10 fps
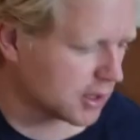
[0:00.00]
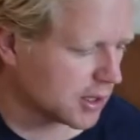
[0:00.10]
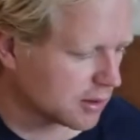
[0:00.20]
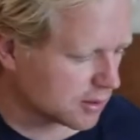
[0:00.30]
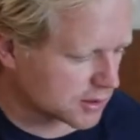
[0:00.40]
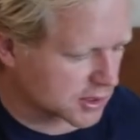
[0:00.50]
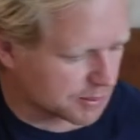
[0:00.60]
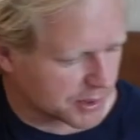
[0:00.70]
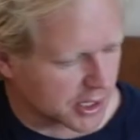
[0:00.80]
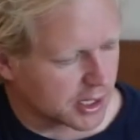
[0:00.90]
That little
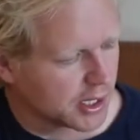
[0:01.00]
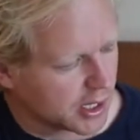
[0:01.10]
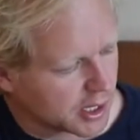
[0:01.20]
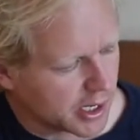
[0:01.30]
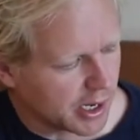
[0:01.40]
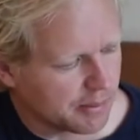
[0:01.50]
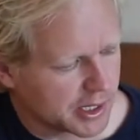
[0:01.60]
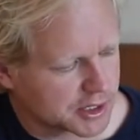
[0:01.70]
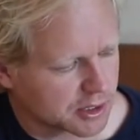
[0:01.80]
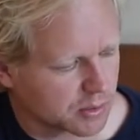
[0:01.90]
slip there. And make
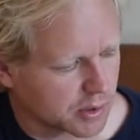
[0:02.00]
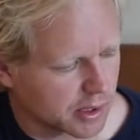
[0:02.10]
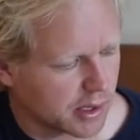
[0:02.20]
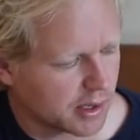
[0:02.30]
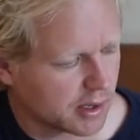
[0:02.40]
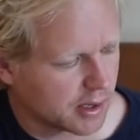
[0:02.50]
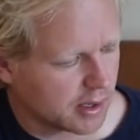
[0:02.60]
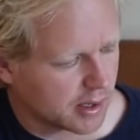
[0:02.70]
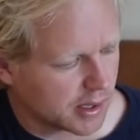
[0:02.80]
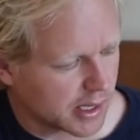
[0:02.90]
sure we're
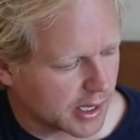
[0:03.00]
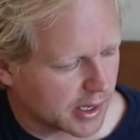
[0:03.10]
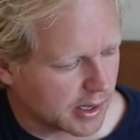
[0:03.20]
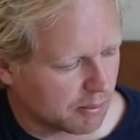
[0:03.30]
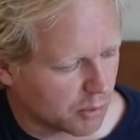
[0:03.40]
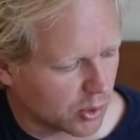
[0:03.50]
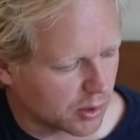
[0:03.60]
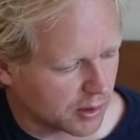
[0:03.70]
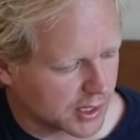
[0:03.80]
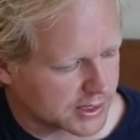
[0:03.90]
more
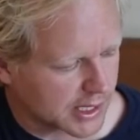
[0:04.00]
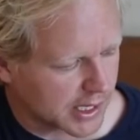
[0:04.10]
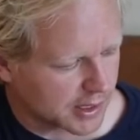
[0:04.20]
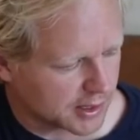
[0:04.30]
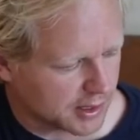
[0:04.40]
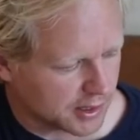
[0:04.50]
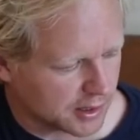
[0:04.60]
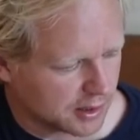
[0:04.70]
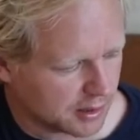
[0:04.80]
or less at E.